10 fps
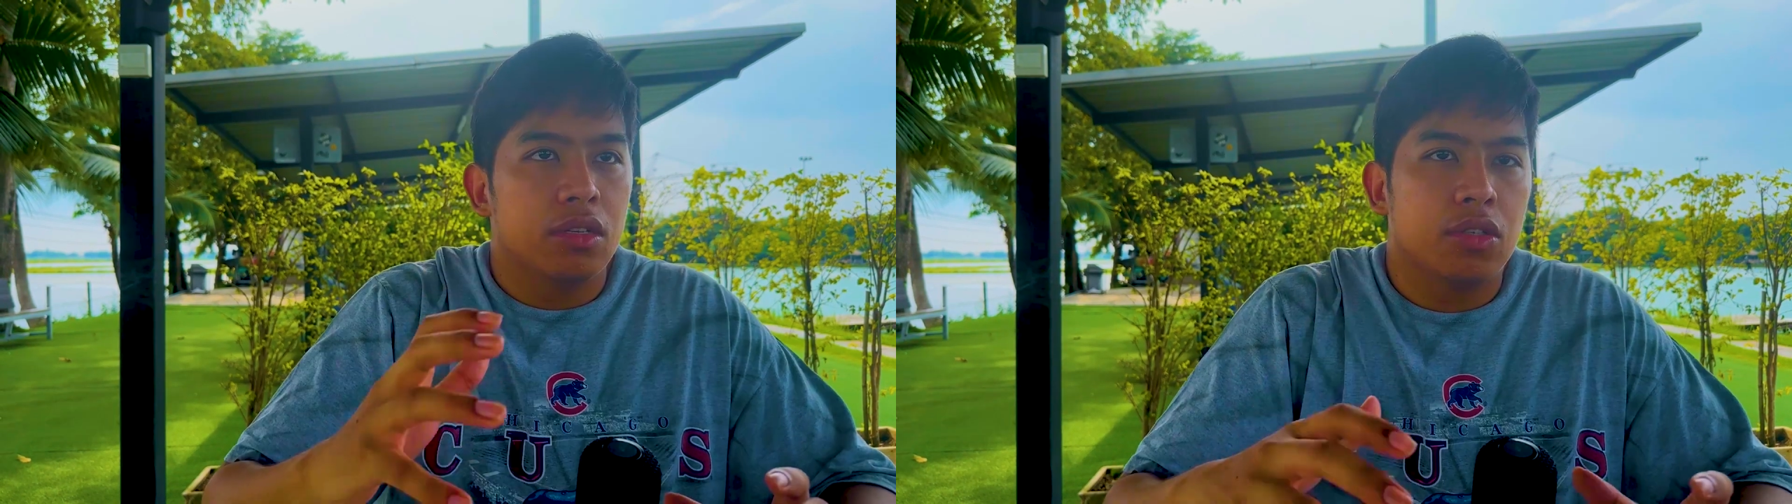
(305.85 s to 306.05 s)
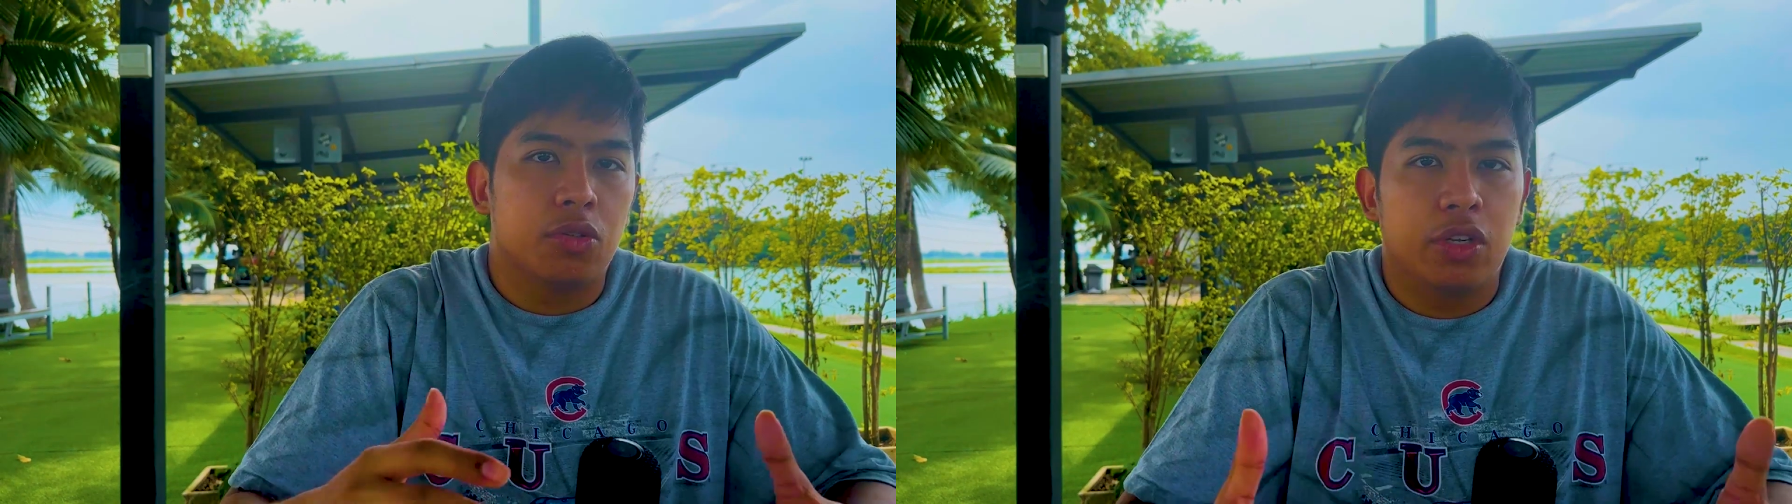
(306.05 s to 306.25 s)

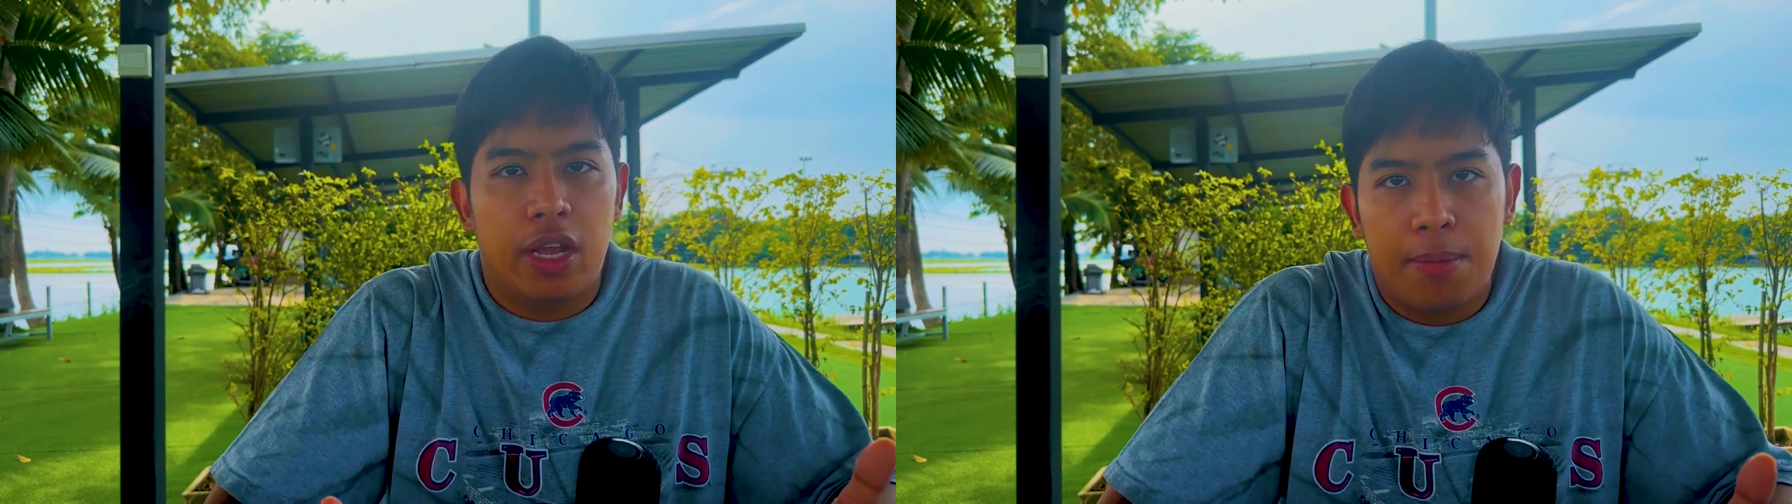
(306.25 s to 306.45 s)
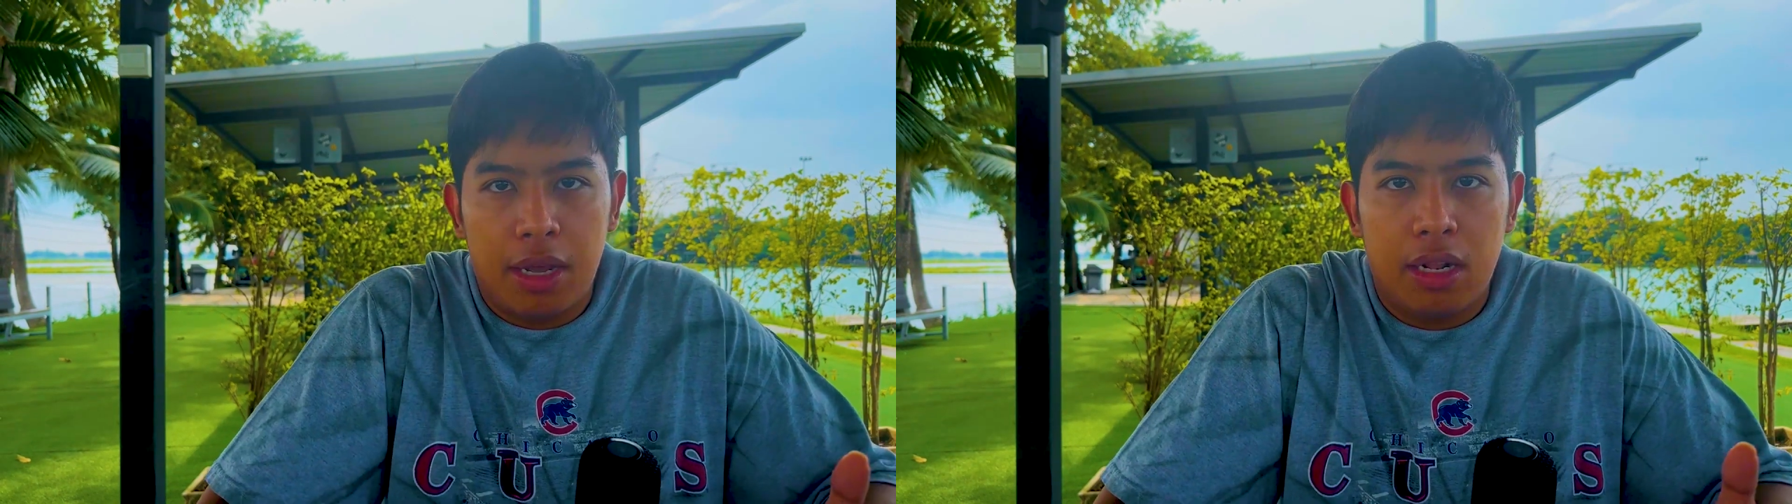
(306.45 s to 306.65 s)
So
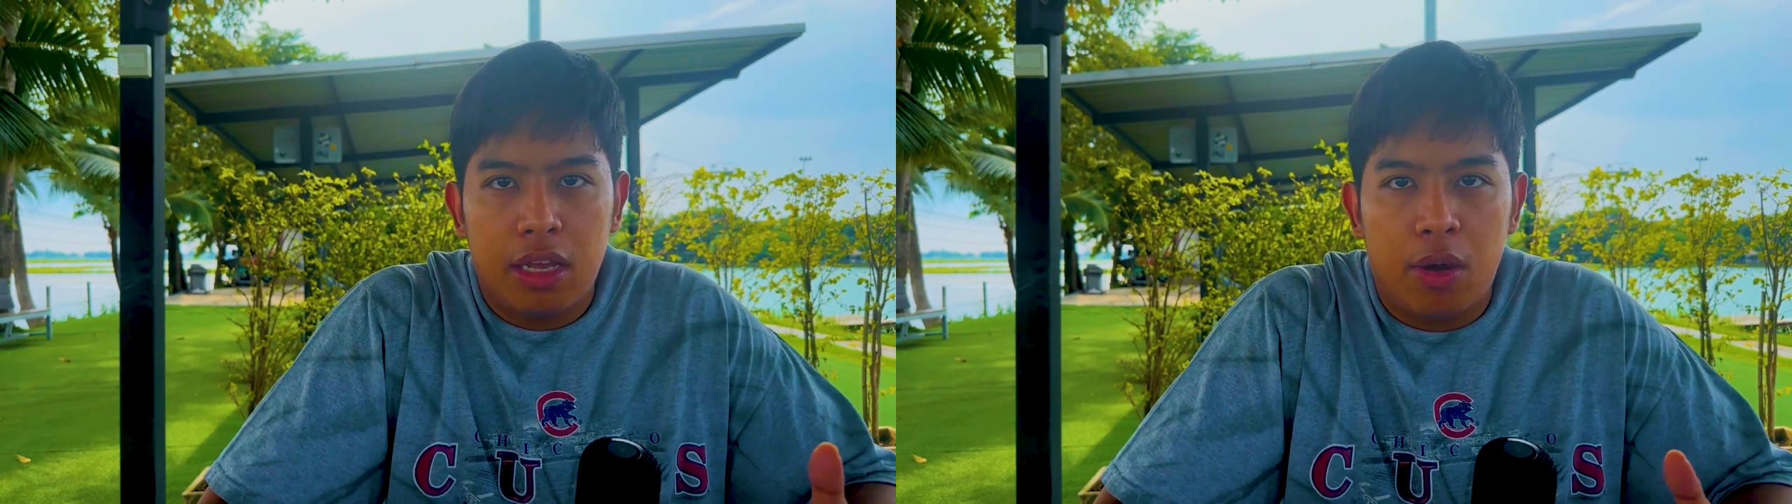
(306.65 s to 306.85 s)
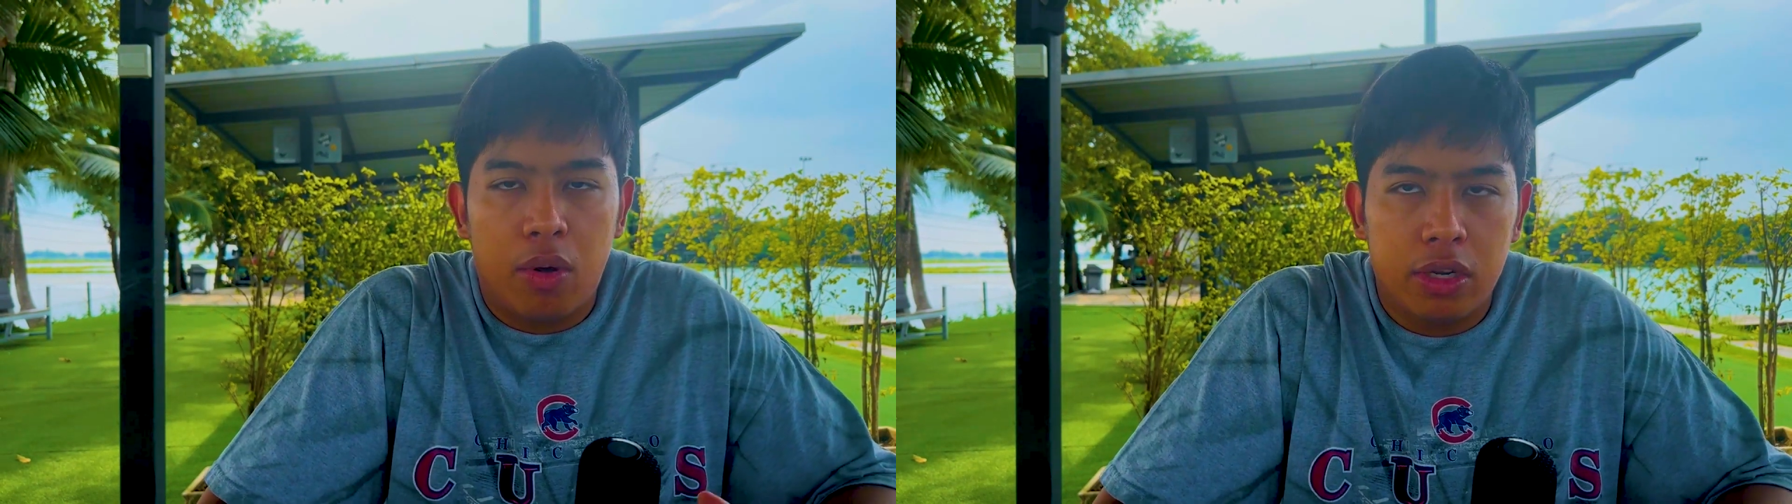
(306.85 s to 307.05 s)
today
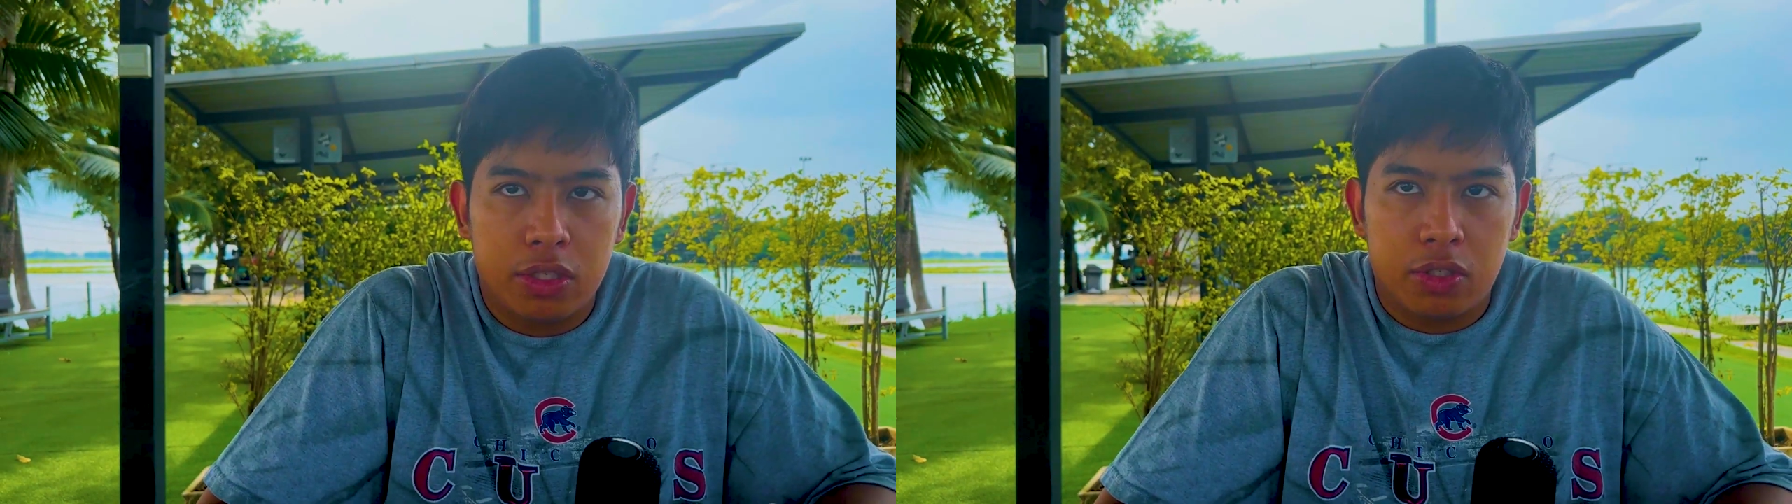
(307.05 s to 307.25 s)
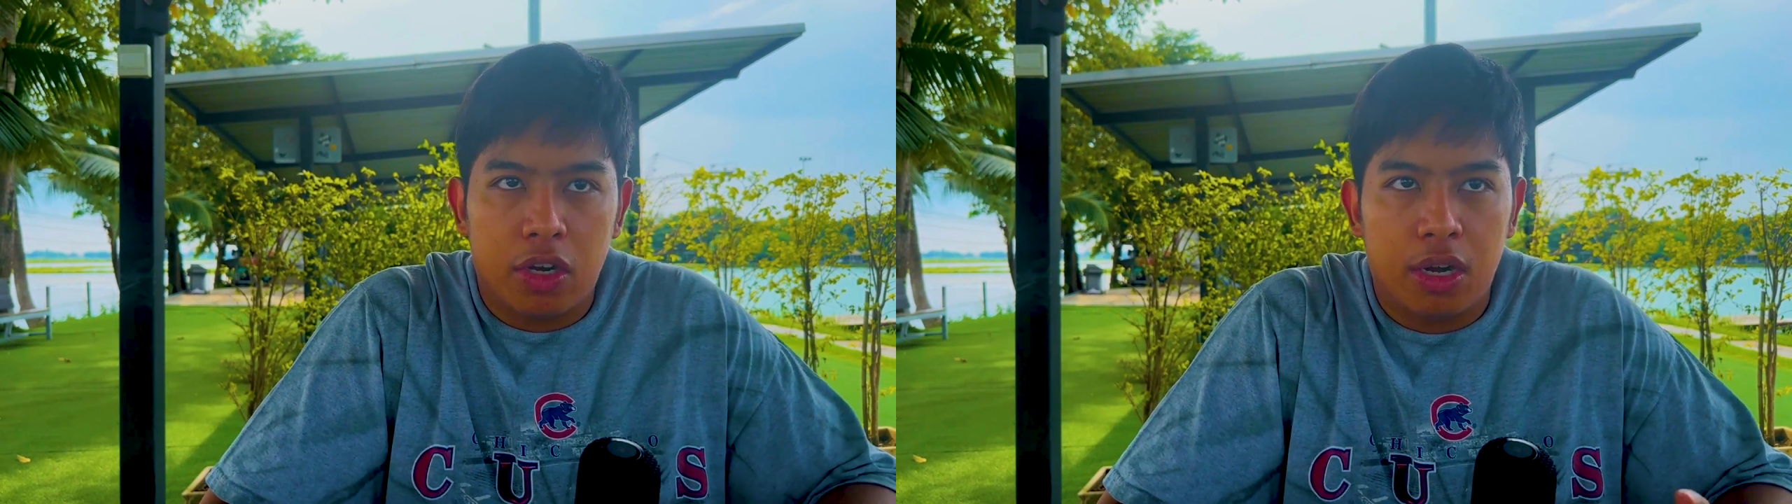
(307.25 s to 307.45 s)
mainly I wanted
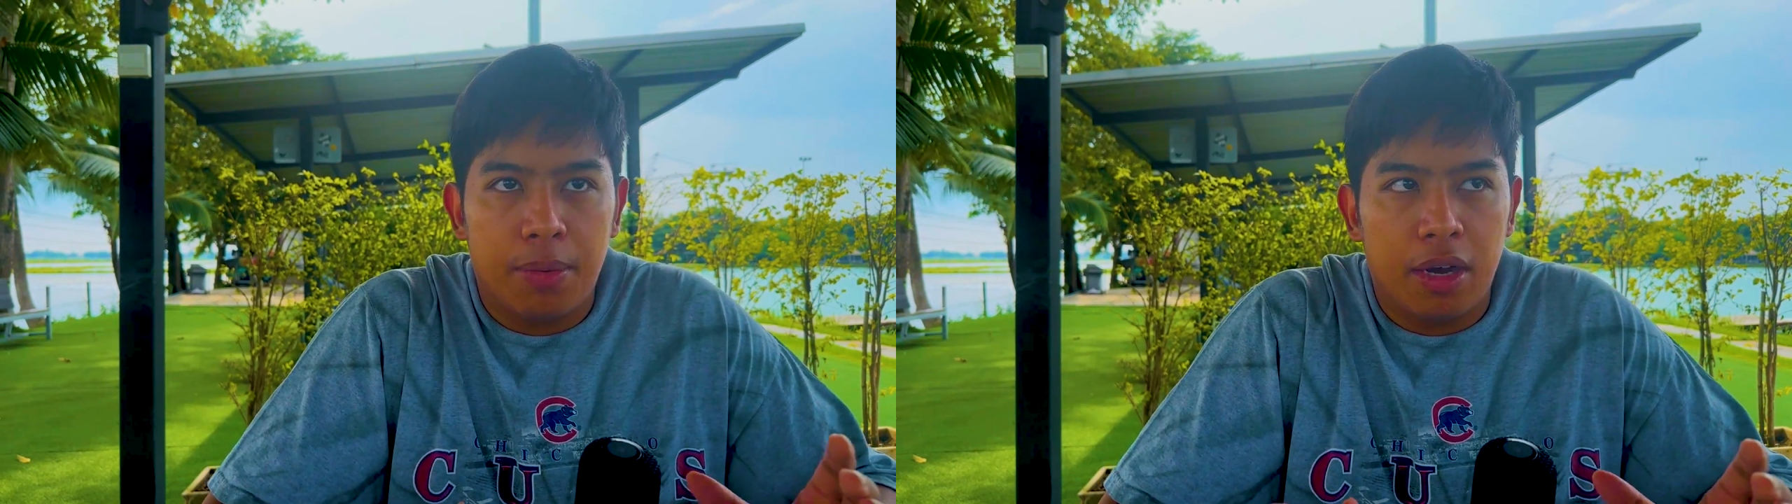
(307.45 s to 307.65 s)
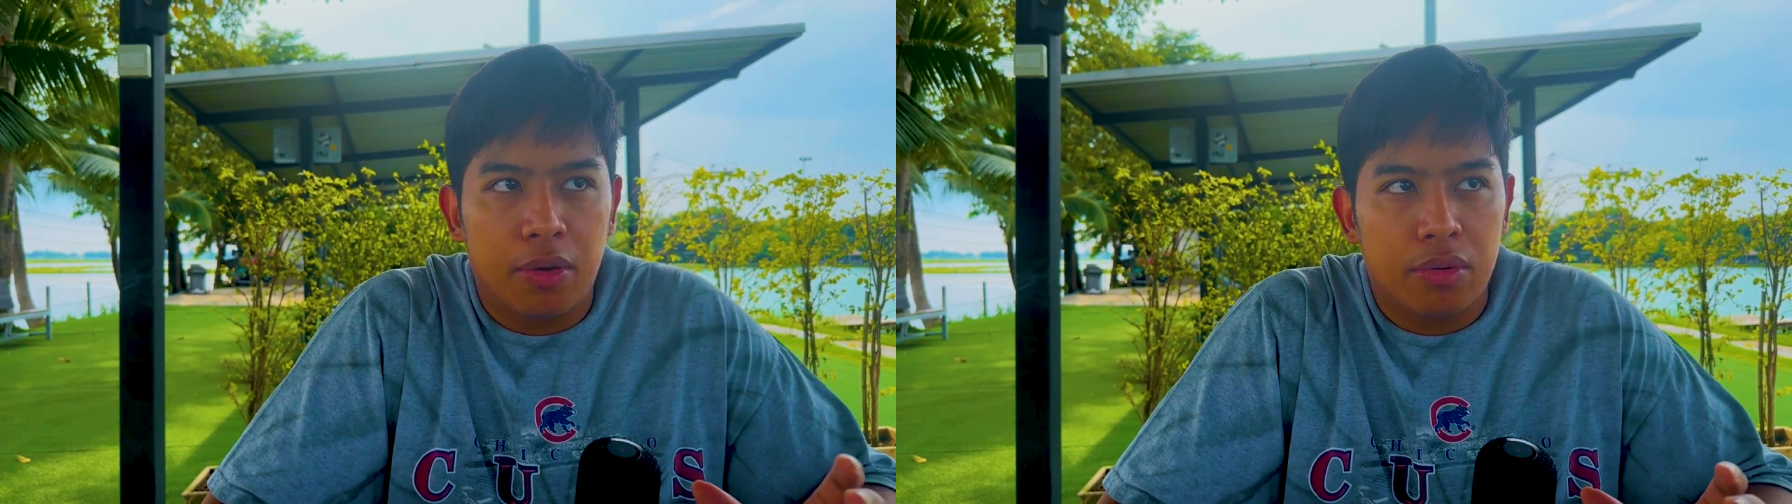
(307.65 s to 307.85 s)
to talk
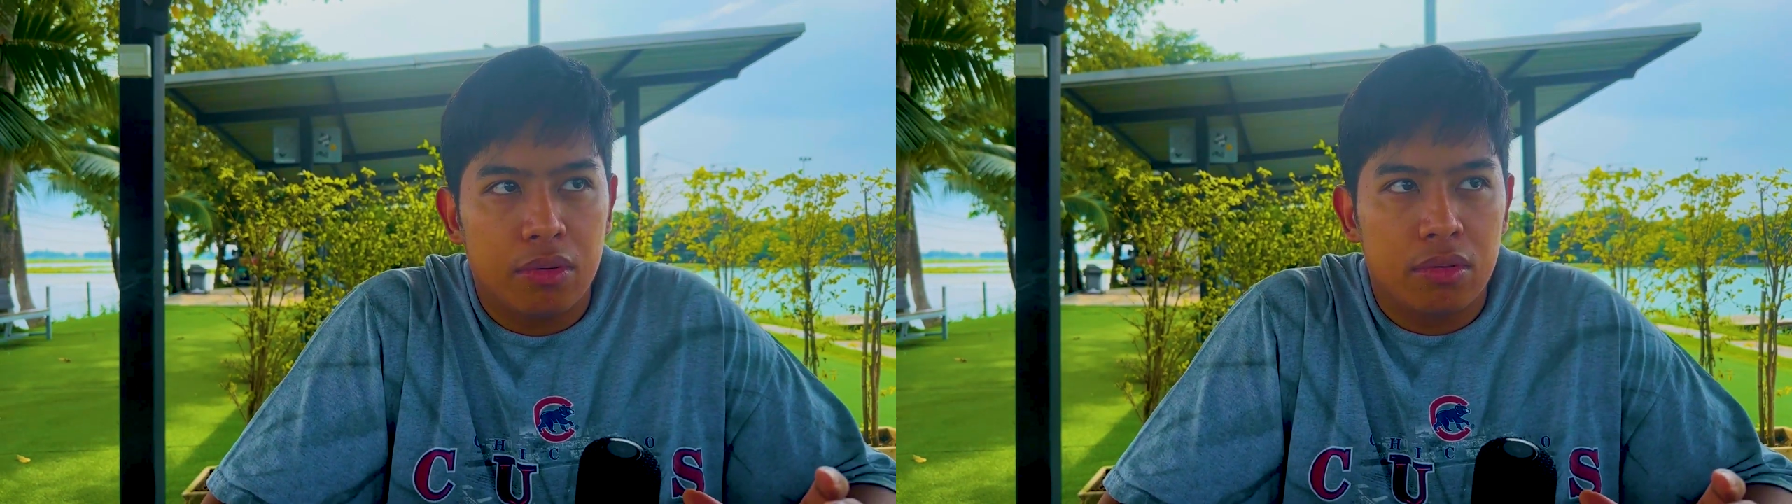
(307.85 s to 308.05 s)
about